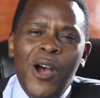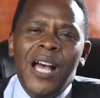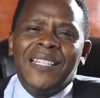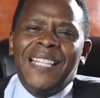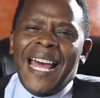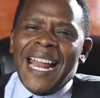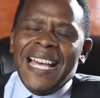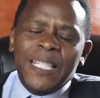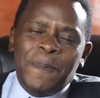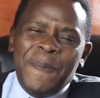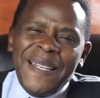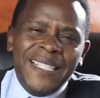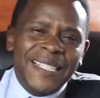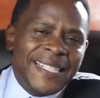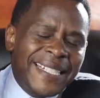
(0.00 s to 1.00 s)
that has
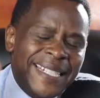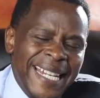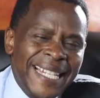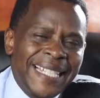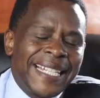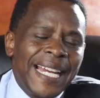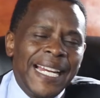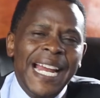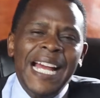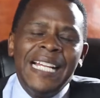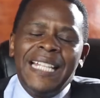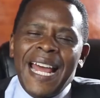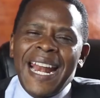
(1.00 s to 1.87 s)
been stinking,